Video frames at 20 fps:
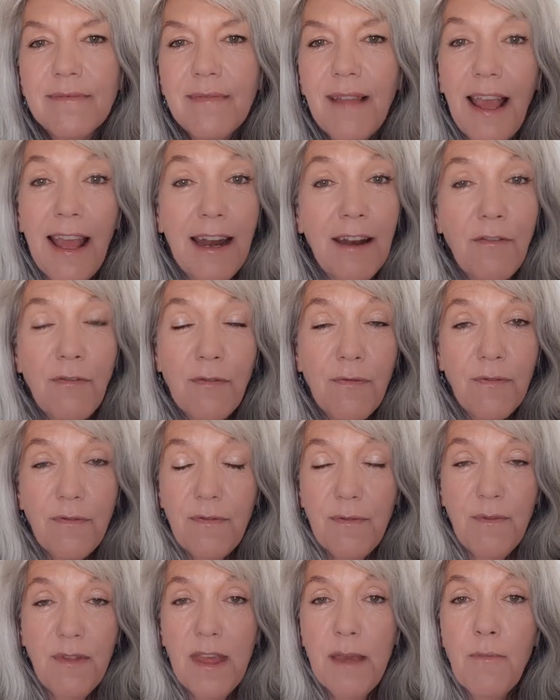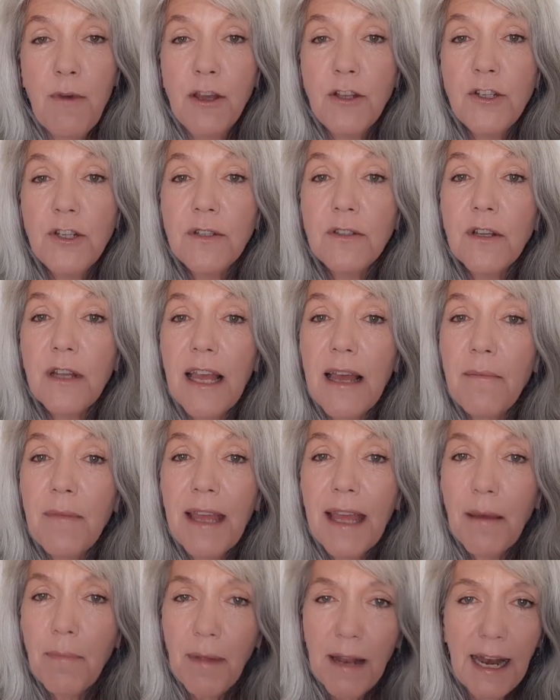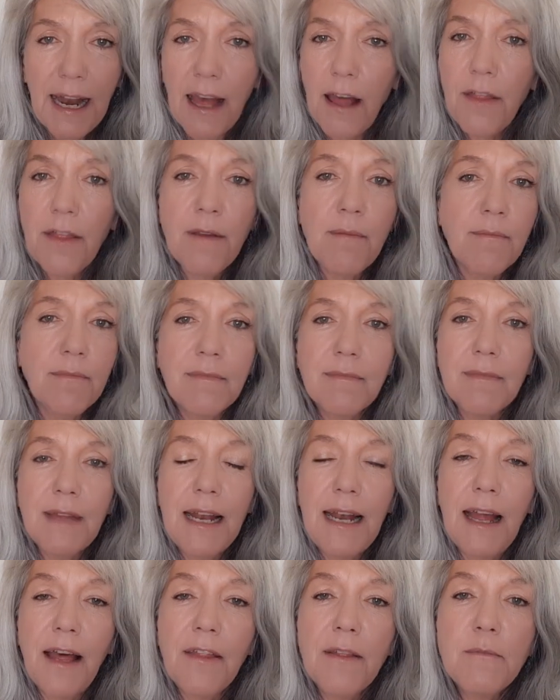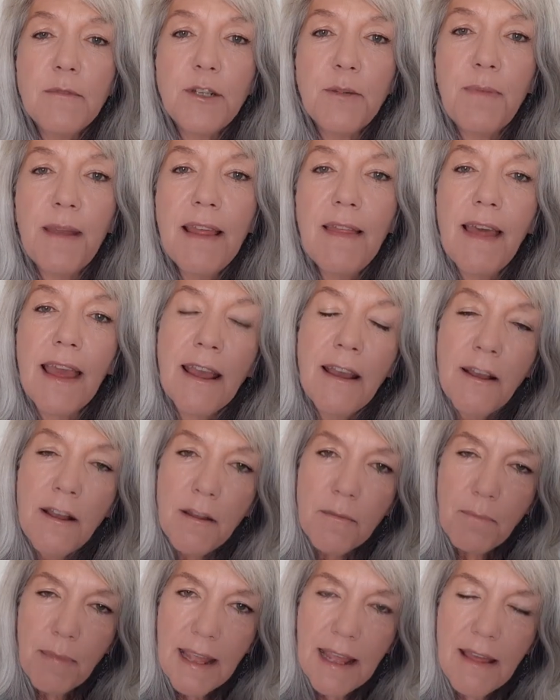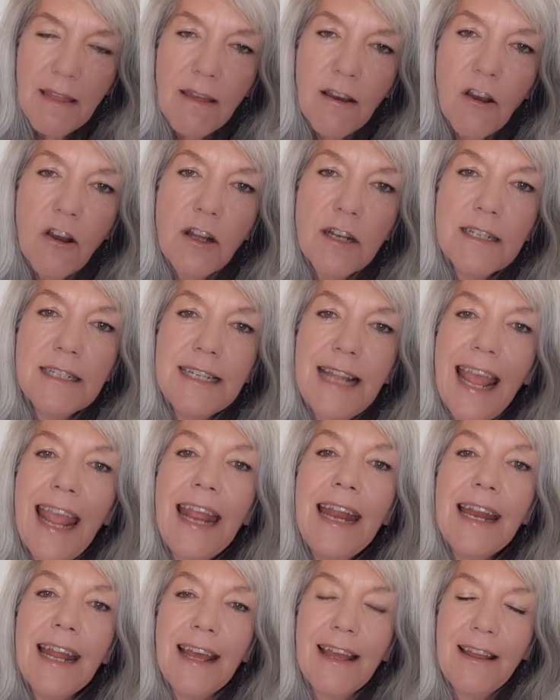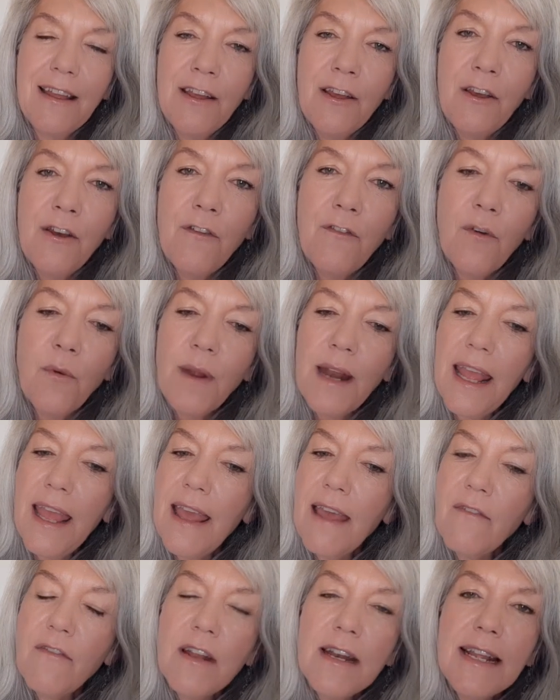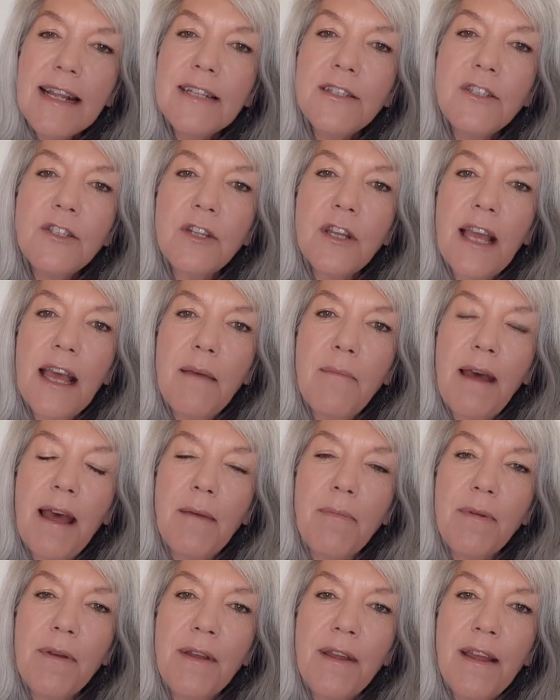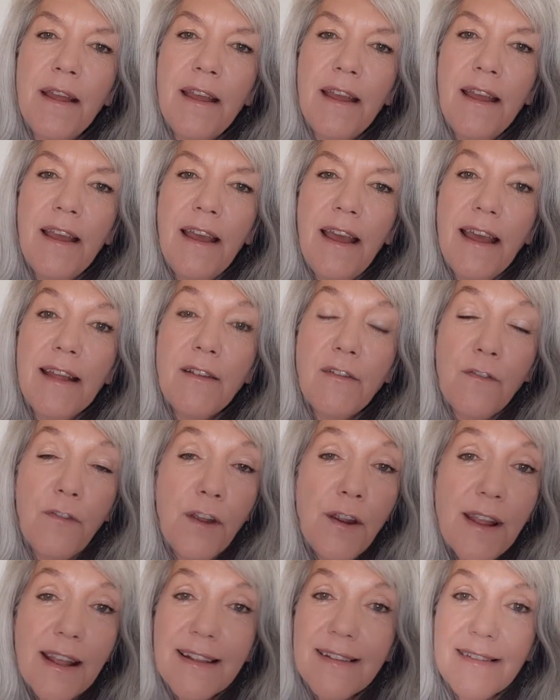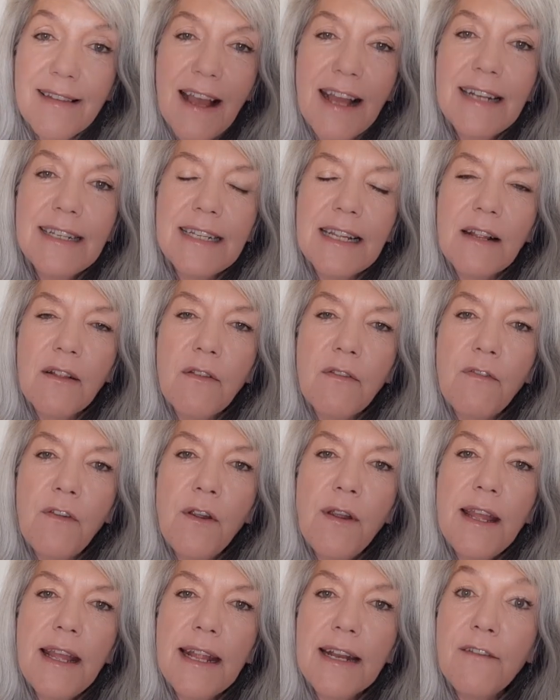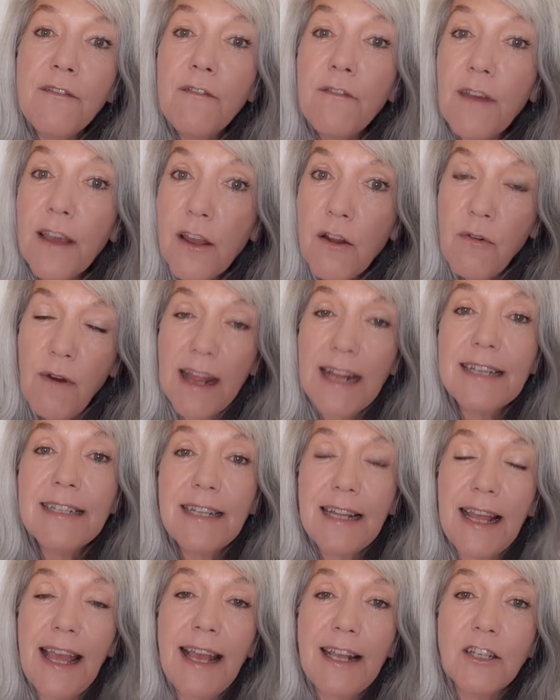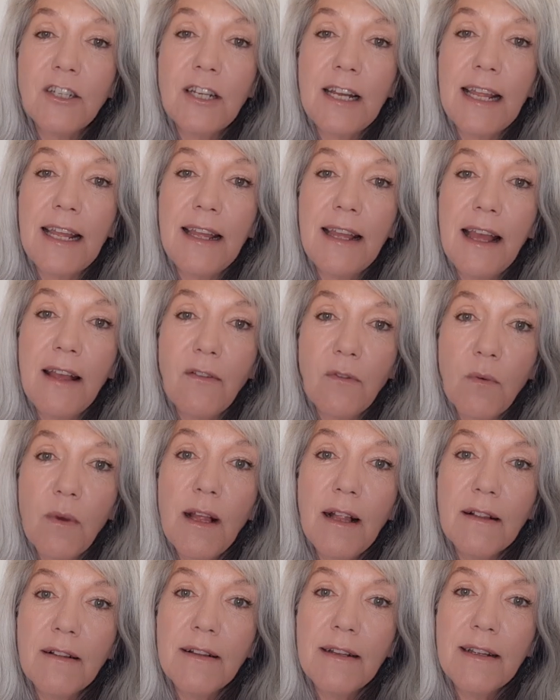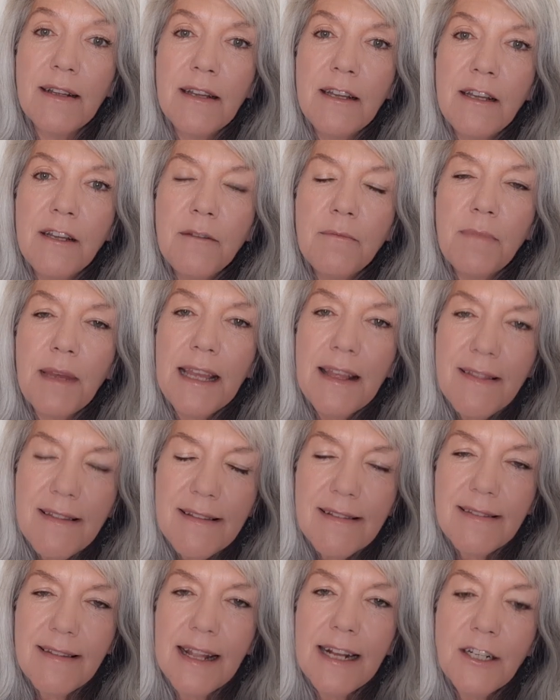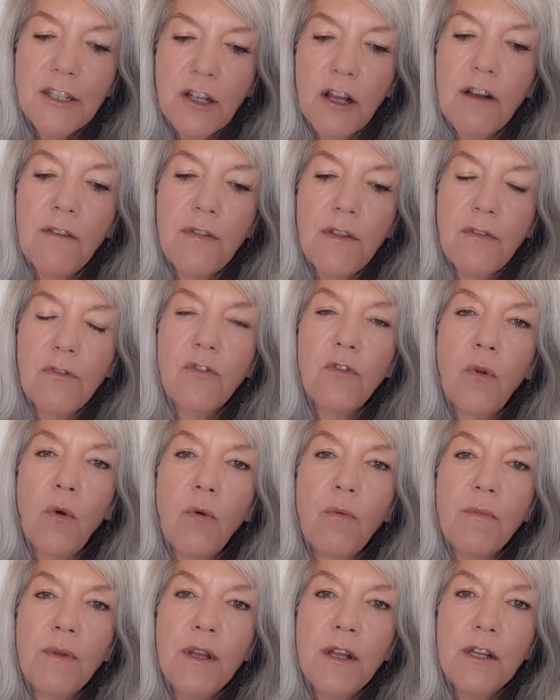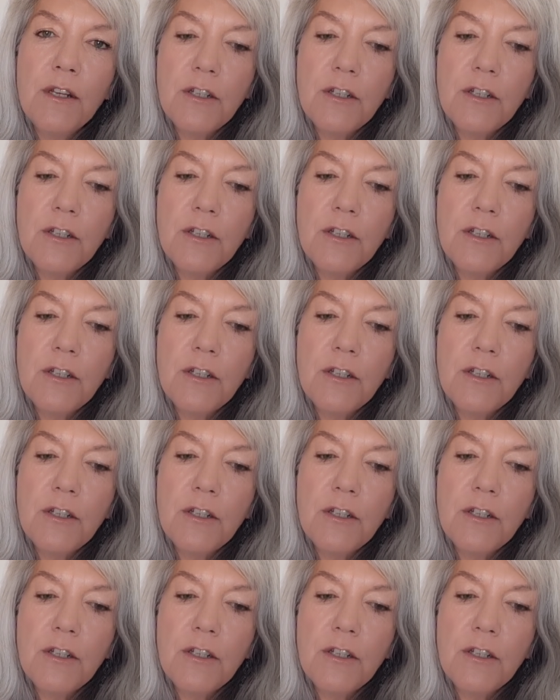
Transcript: And if emotions are coming up, allow them to be there. Be the container for whatever needs to come up. It's very exciting. It's very invigorating, actually, as well. Be in the center of the storm.